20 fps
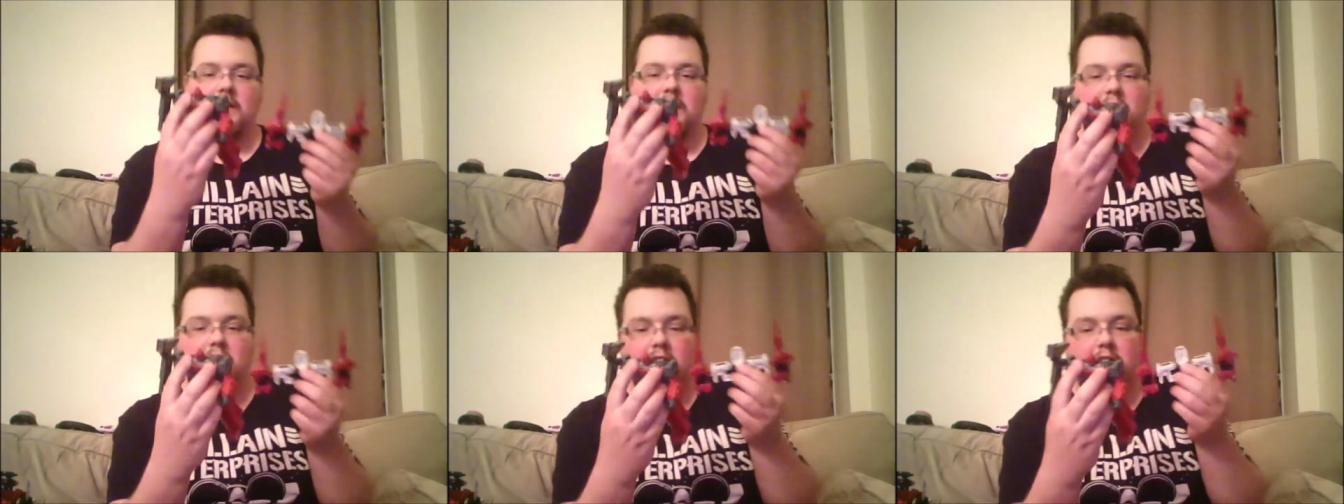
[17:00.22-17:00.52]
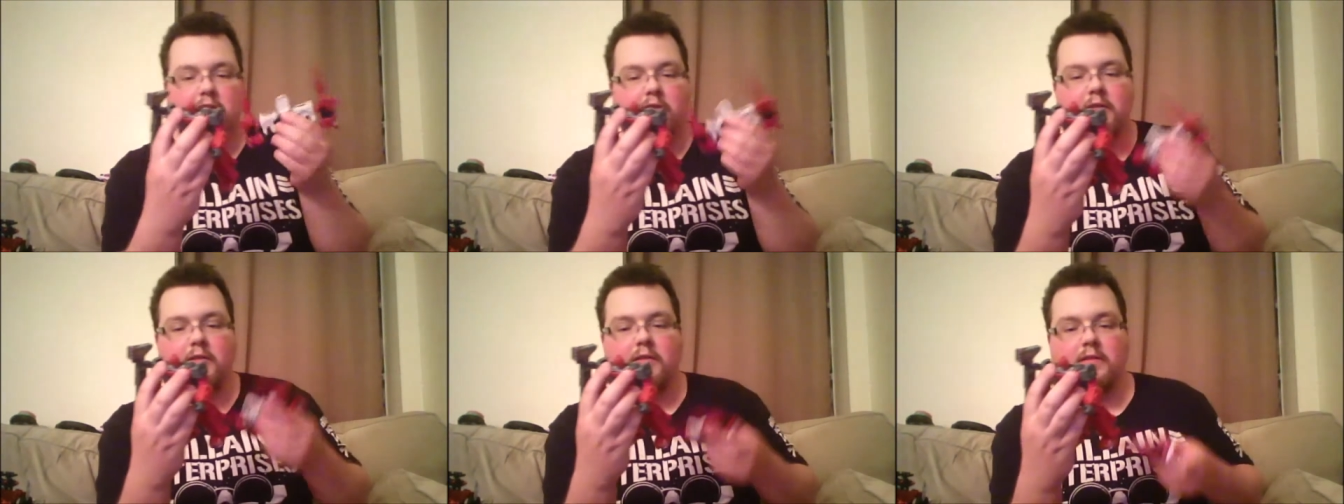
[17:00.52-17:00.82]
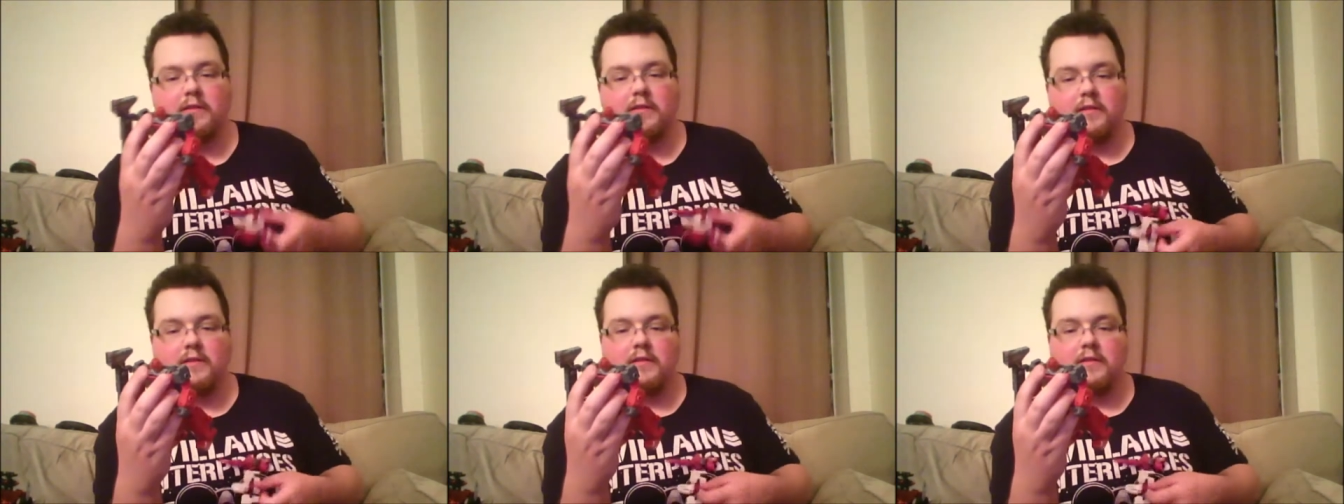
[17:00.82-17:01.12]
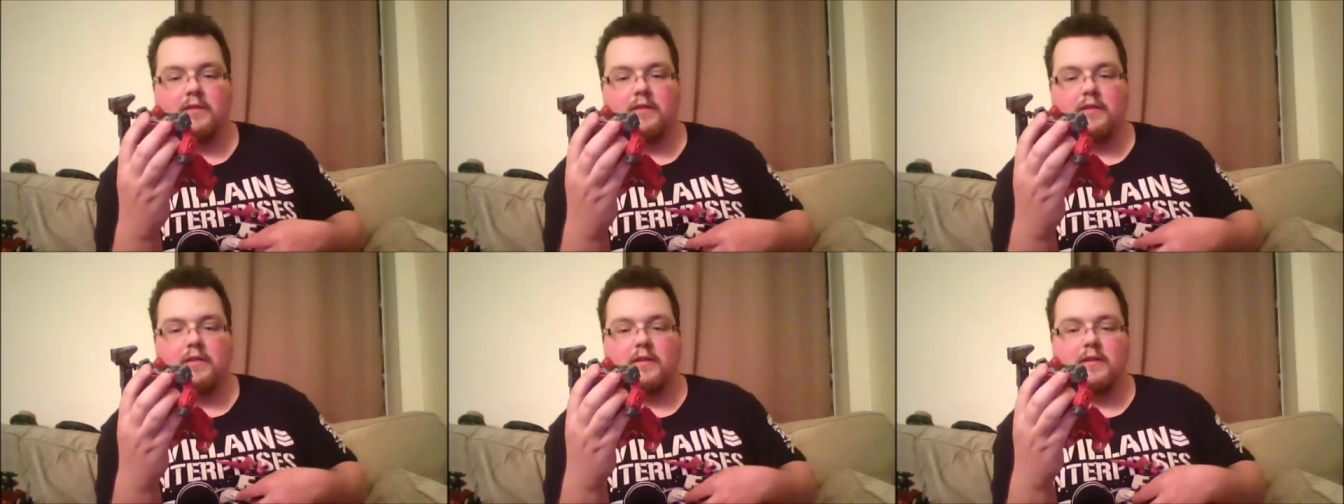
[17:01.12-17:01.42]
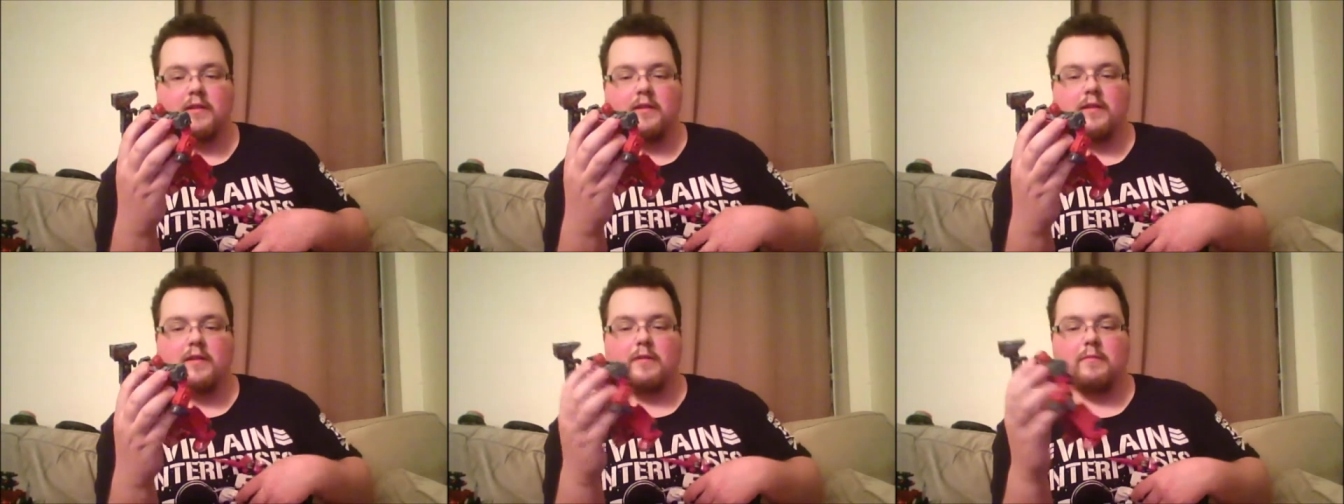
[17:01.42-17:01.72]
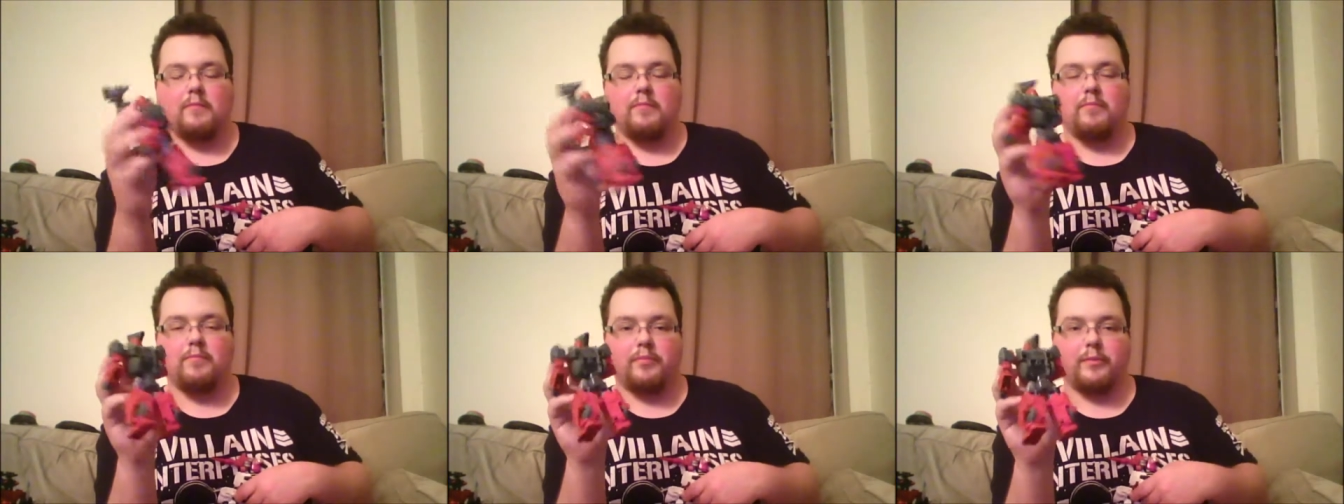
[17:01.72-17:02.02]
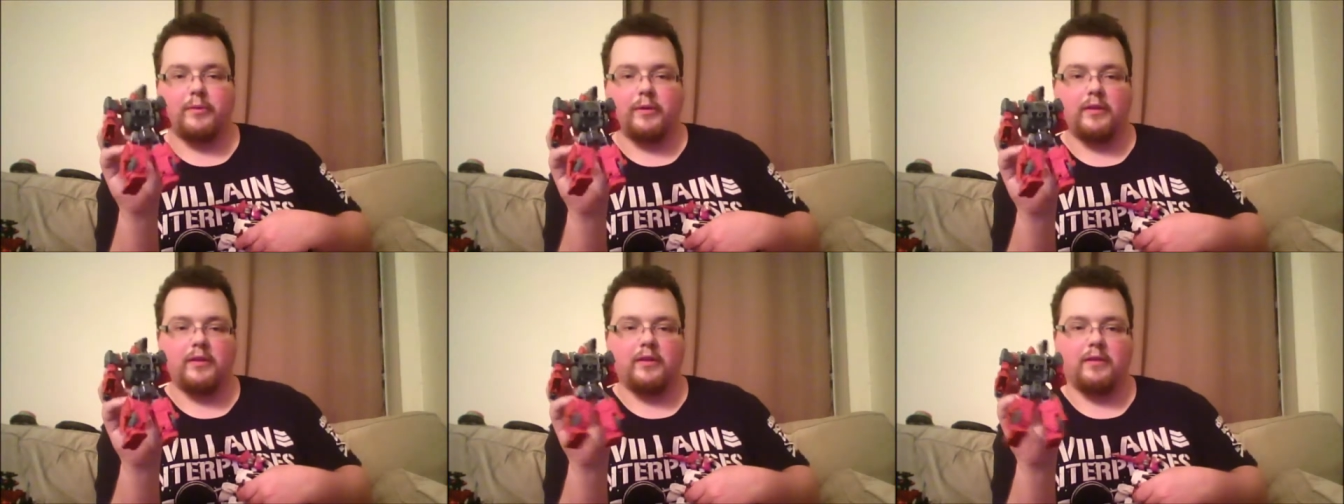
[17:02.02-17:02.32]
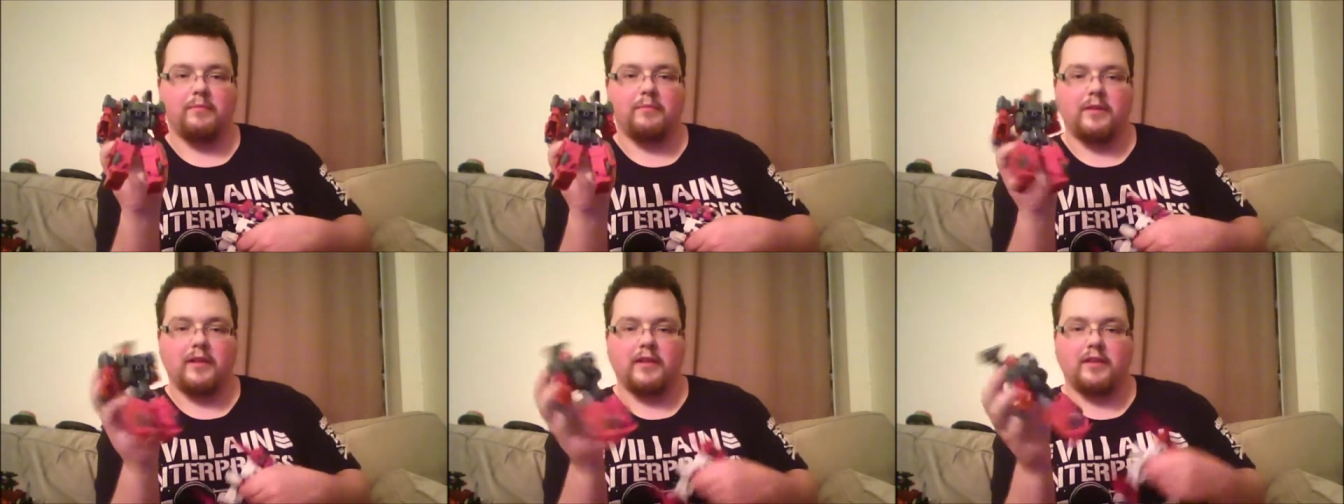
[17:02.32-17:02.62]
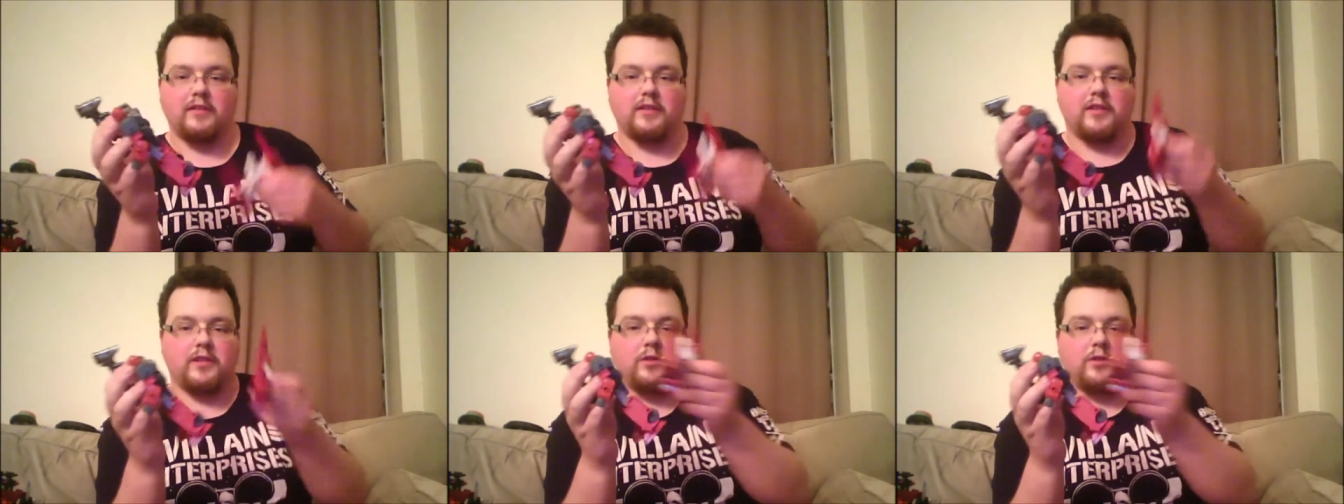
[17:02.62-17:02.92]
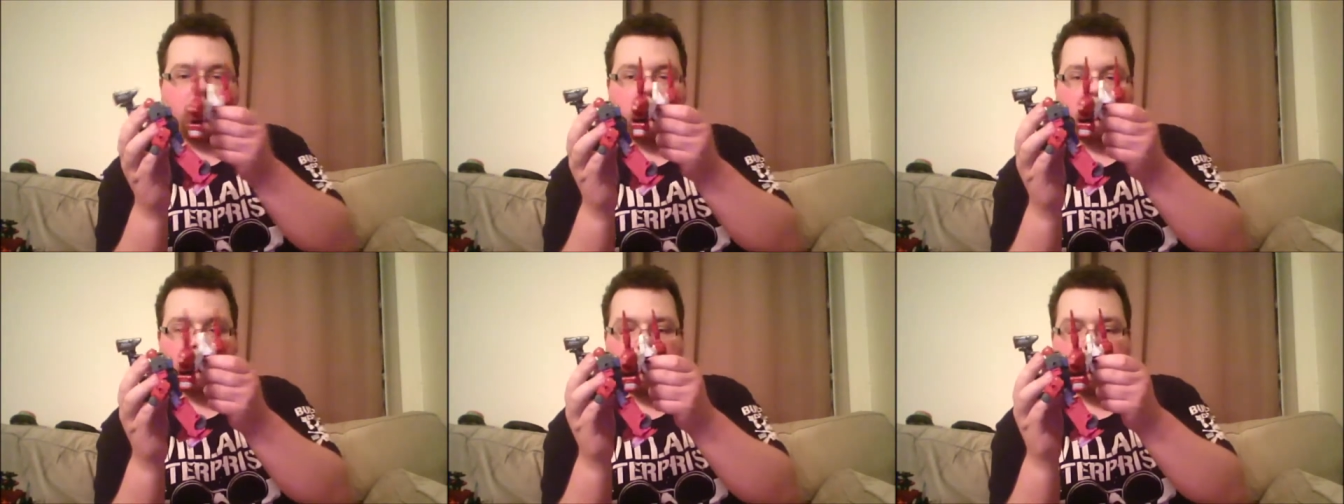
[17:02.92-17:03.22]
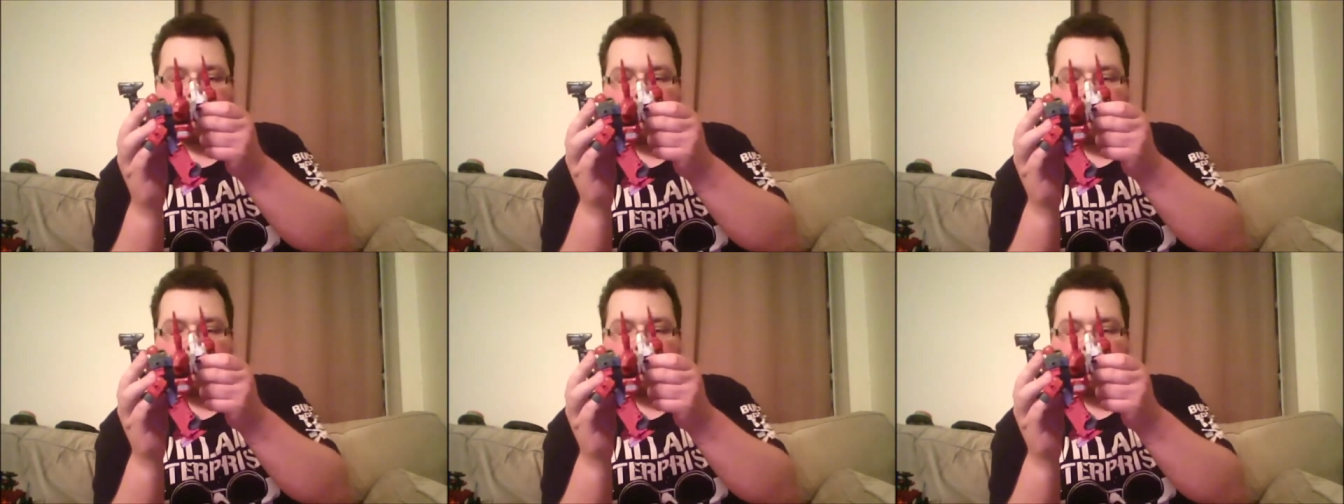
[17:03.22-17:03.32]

here plug them into